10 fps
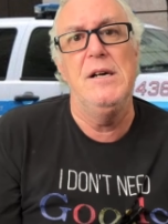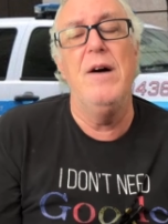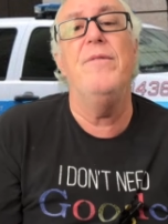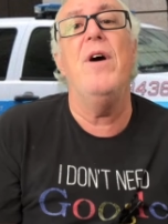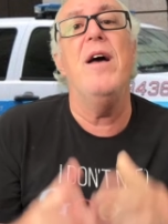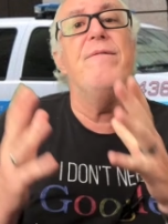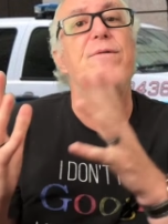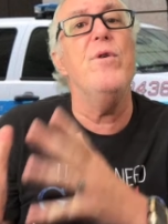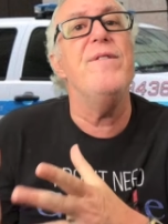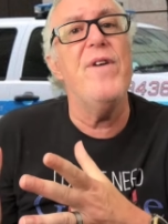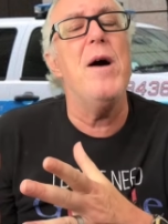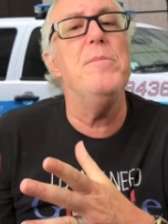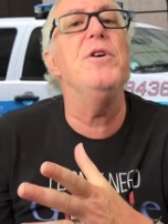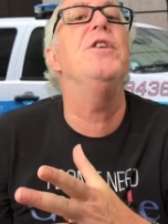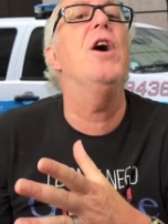dollars of a
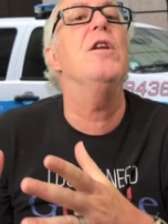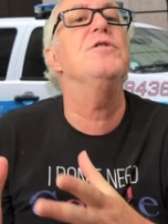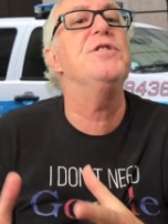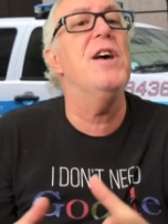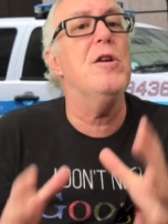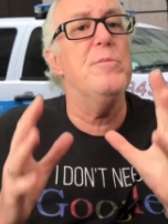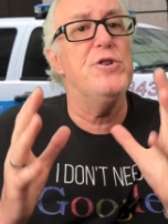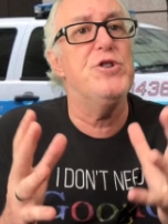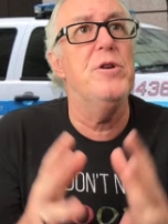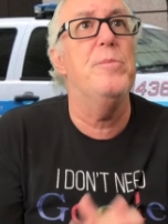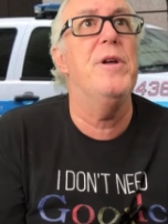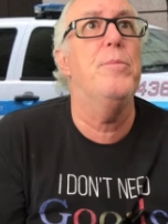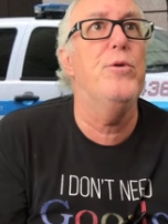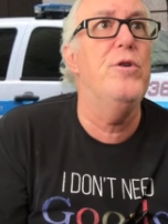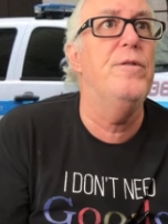forty-five million dollars settlement should it be
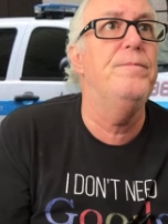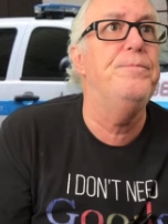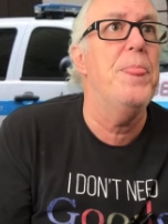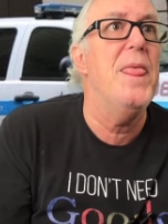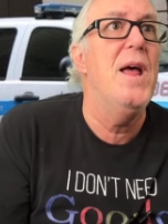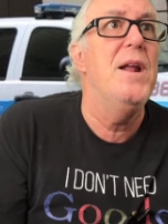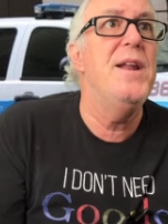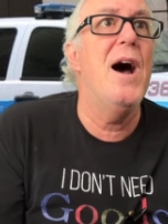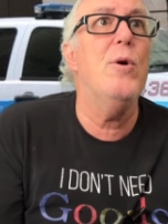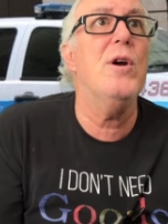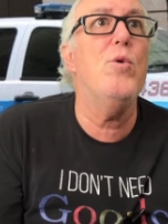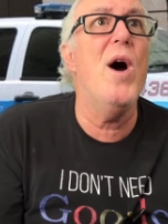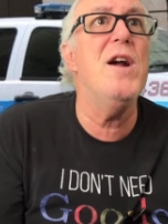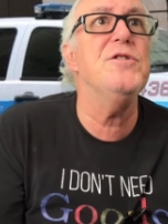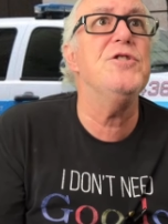approved. Now, it
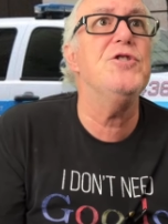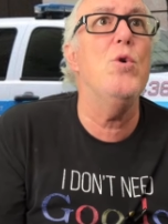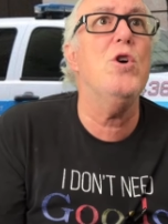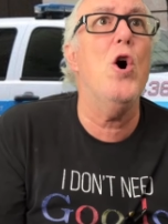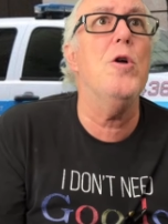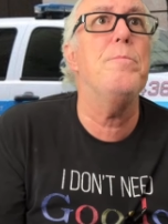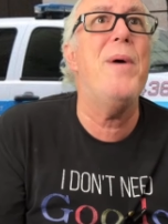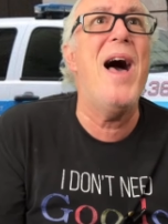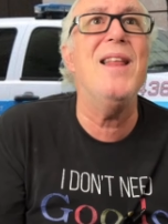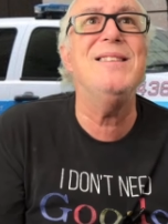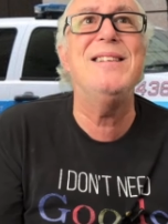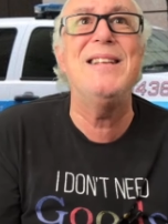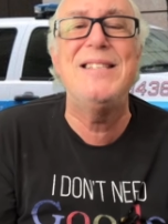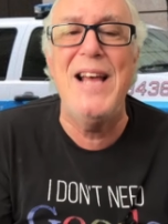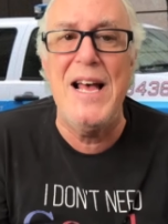requires a so-called
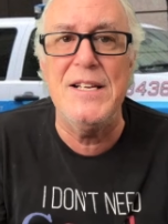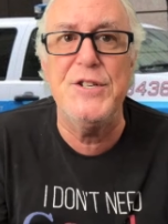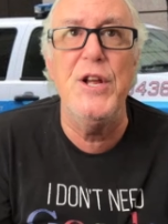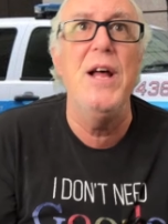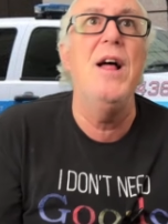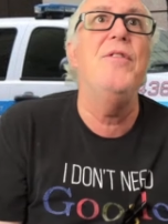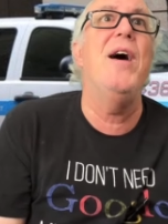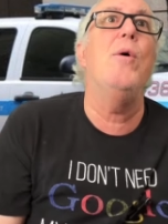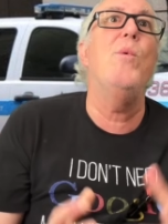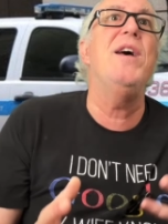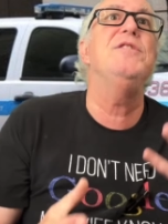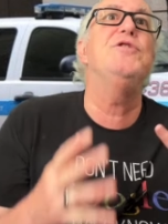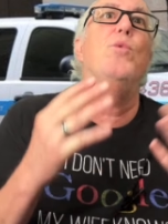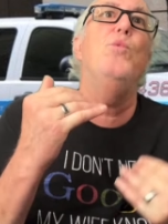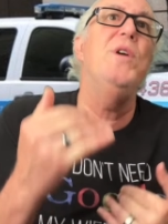balancing test that
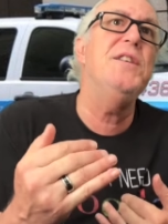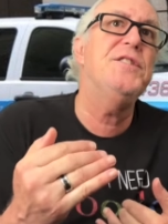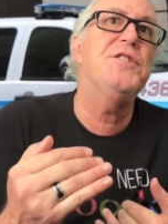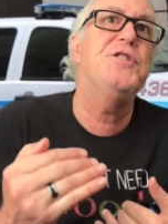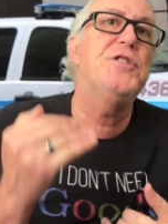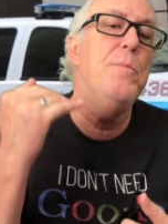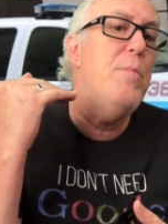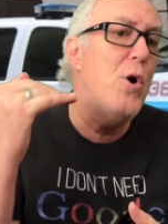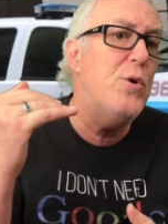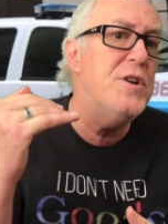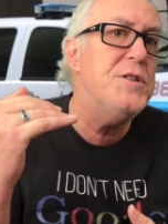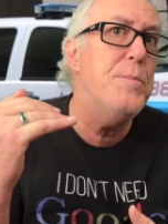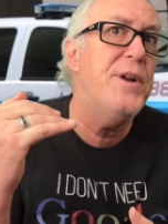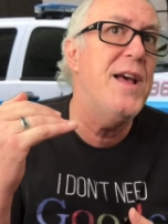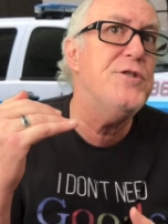weighs the risks to motorists
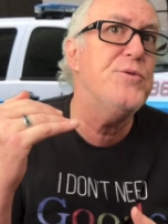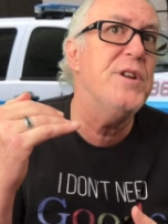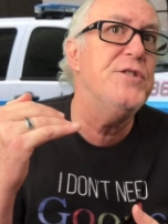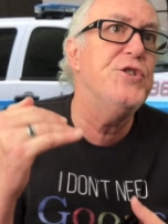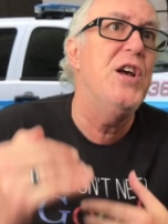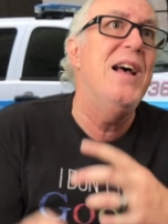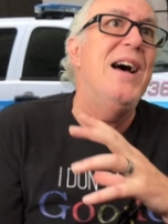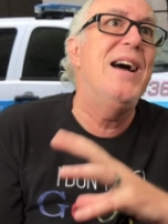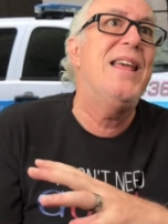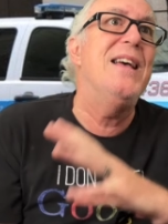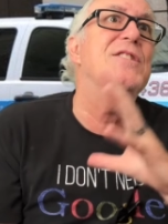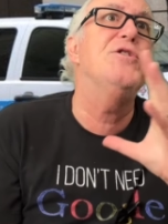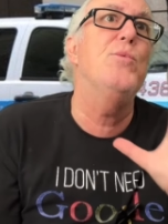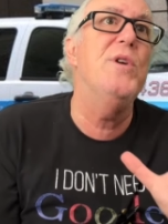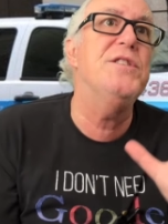and pedestrians
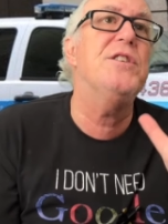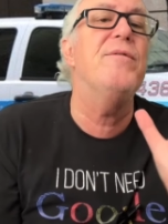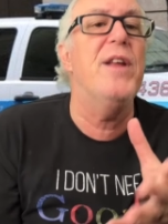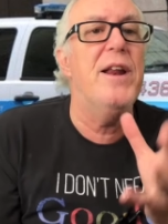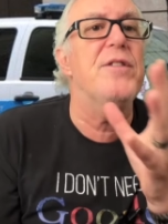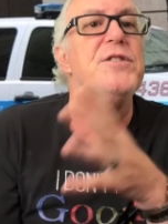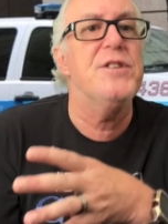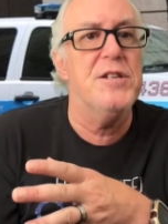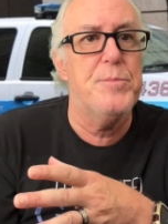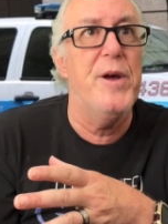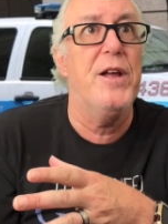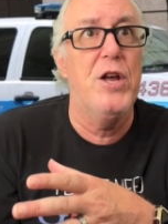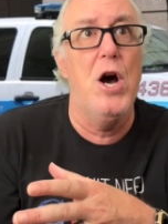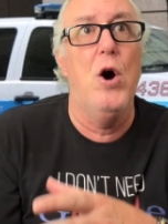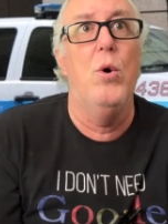against the risk of letting the
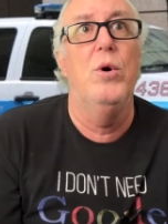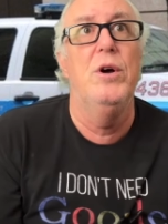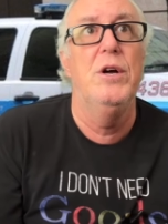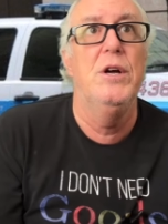suspect go.